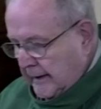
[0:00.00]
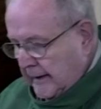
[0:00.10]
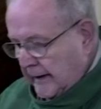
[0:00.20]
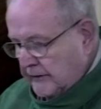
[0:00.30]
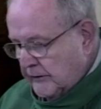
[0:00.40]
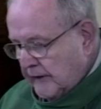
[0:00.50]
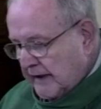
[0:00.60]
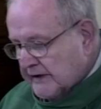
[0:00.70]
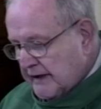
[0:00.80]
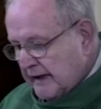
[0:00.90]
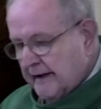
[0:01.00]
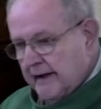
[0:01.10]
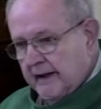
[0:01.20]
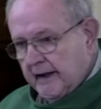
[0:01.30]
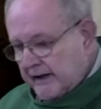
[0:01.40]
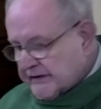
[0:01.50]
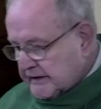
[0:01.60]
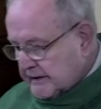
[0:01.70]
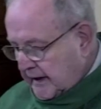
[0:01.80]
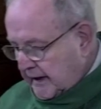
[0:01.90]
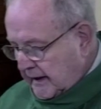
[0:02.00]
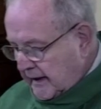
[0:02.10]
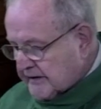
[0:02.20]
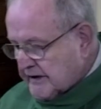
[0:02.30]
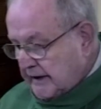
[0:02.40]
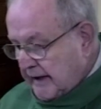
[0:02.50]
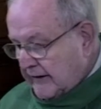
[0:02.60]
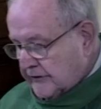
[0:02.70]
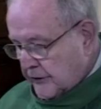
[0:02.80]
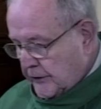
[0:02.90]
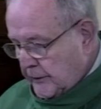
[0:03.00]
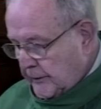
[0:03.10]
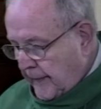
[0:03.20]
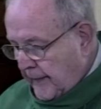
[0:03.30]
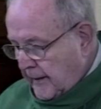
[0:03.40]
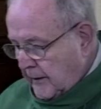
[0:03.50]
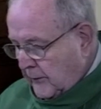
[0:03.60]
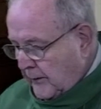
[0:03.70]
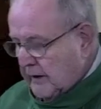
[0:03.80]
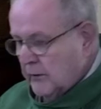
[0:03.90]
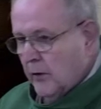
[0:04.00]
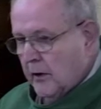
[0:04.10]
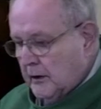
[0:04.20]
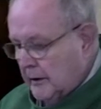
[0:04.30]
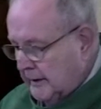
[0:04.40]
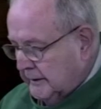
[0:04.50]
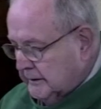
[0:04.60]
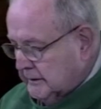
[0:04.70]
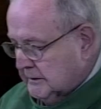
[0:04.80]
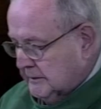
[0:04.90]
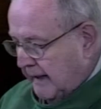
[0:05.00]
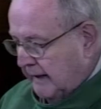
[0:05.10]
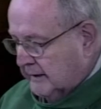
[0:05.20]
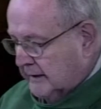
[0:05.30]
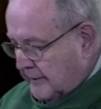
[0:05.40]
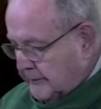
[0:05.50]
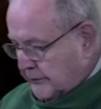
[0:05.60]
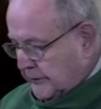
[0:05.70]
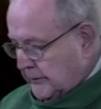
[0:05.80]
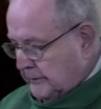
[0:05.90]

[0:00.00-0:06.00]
And to the extent that it isn't, it isn't yet true, we can work on it to make it come true.